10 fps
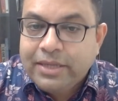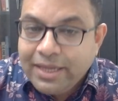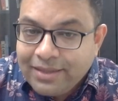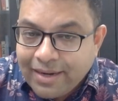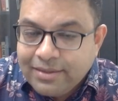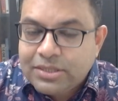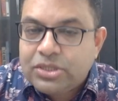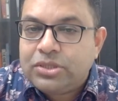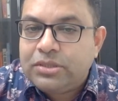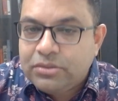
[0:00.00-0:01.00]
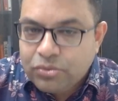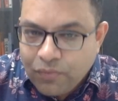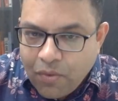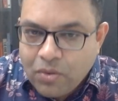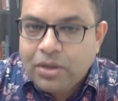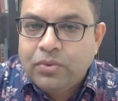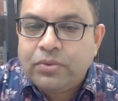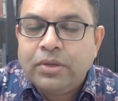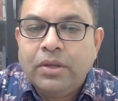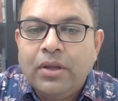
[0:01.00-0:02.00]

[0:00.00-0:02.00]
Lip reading: Take that decision to walk alone